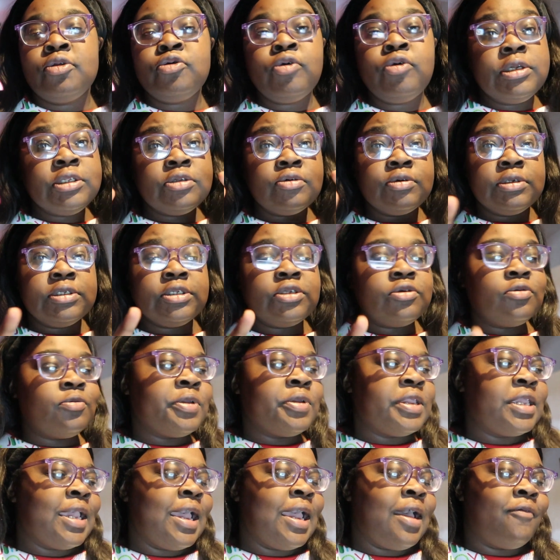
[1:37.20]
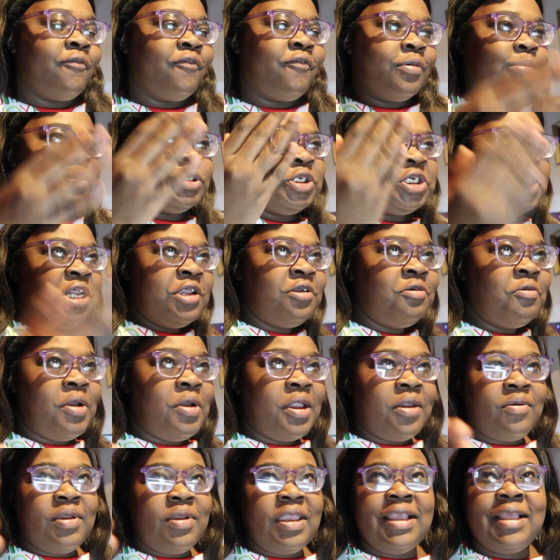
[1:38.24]
2022 recap from
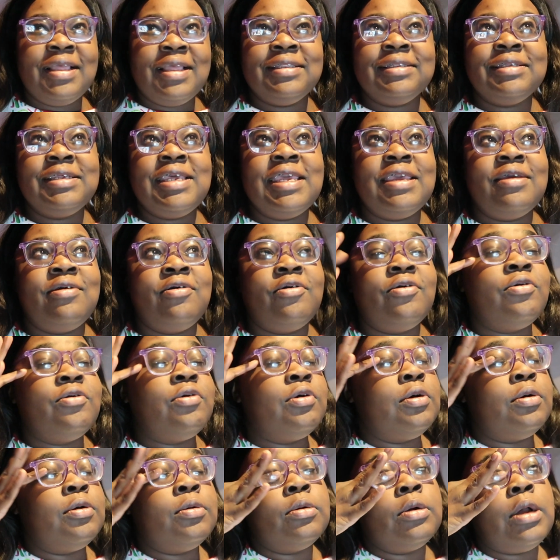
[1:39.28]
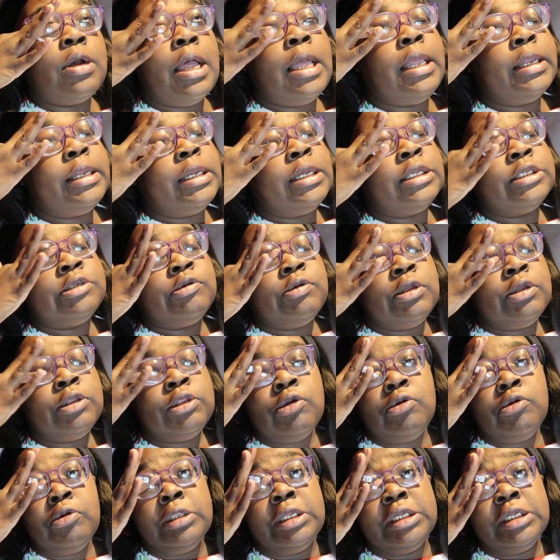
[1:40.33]
January until, I guess we'll
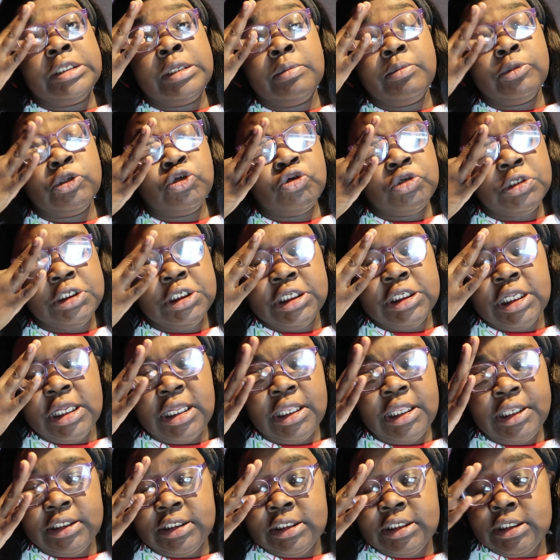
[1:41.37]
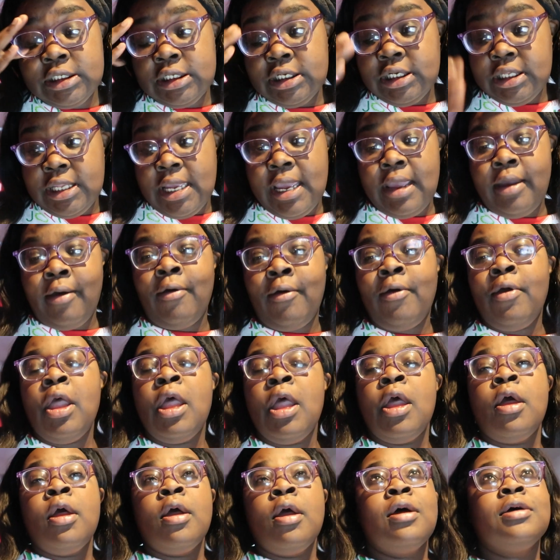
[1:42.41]
do December 26th to now.
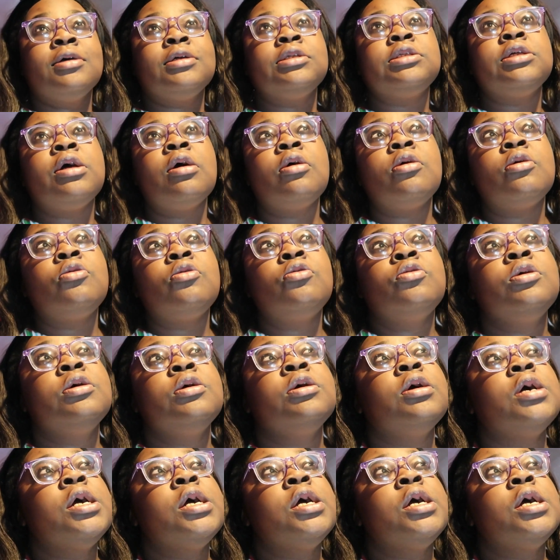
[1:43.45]
So,